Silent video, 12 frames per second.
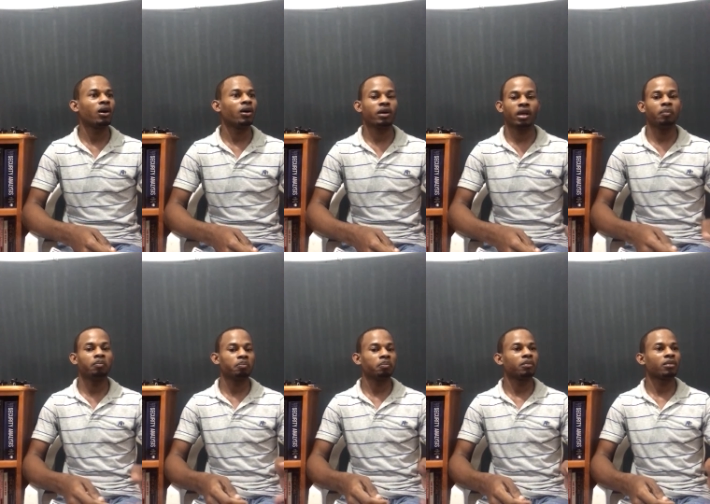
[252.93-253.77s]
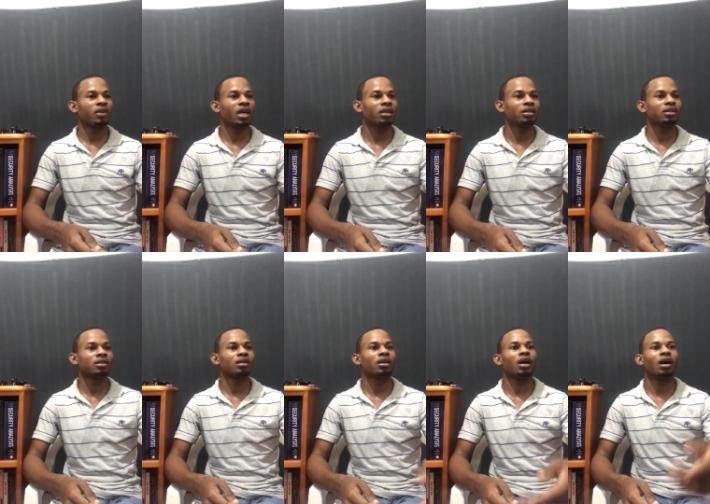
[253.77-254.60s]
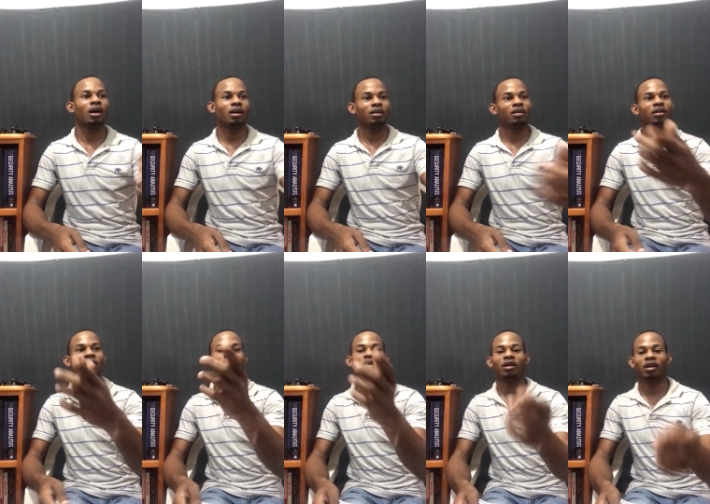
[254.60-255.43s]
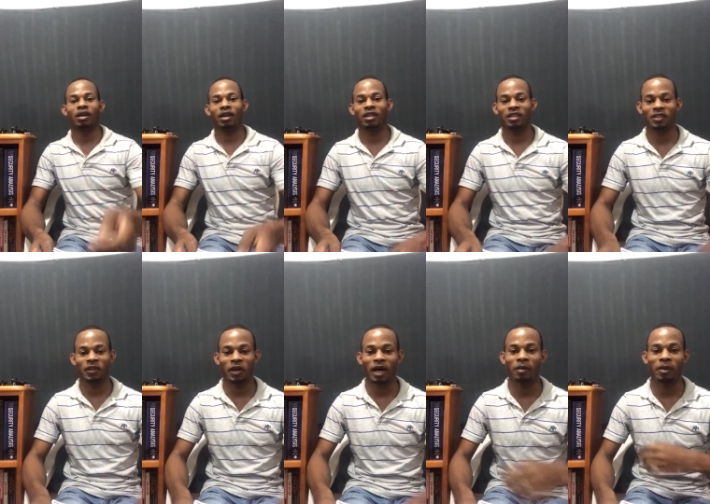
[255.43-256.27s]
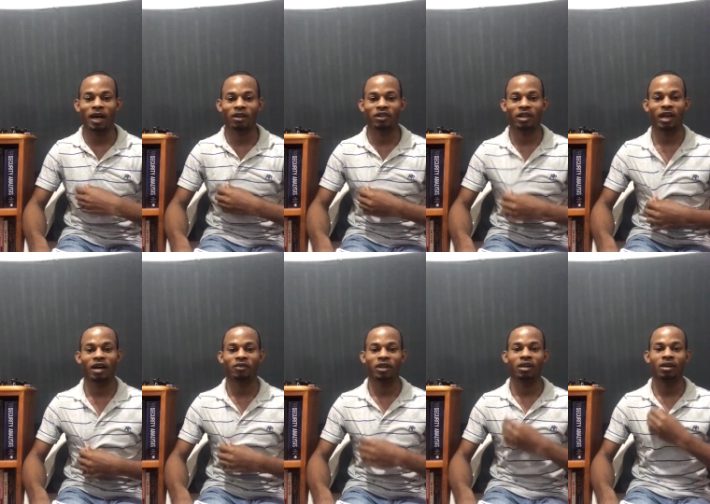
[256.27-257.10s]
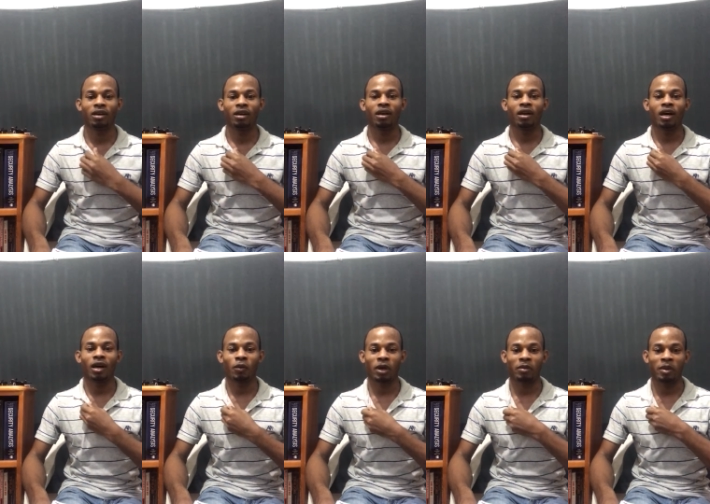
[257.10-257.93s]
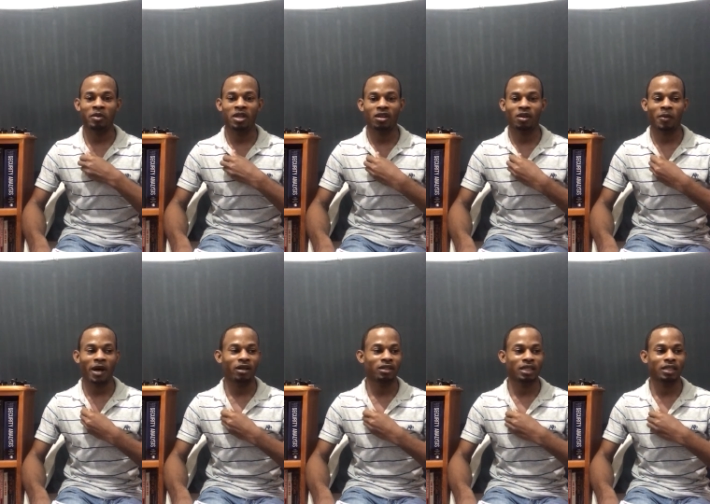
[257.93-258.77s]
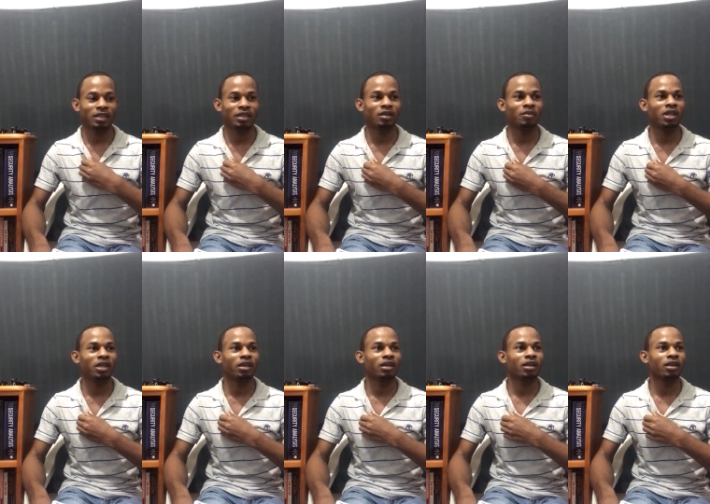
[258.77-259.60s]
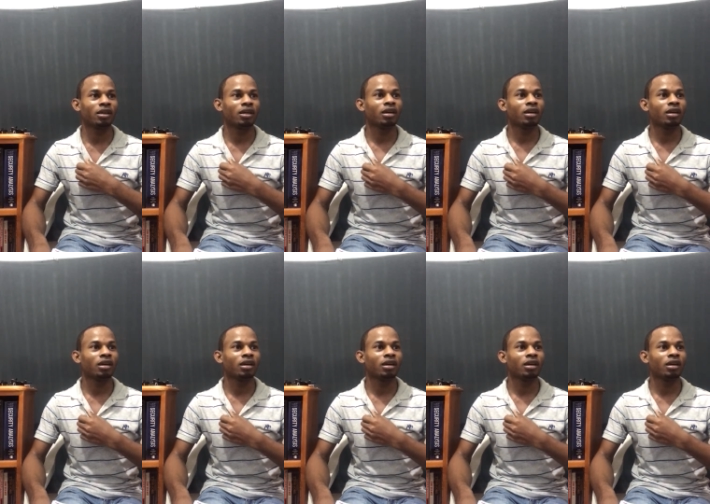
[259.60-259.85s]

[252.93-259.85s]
Okay, thanks. All right, so I'm actually having one of my business partners assisting me here.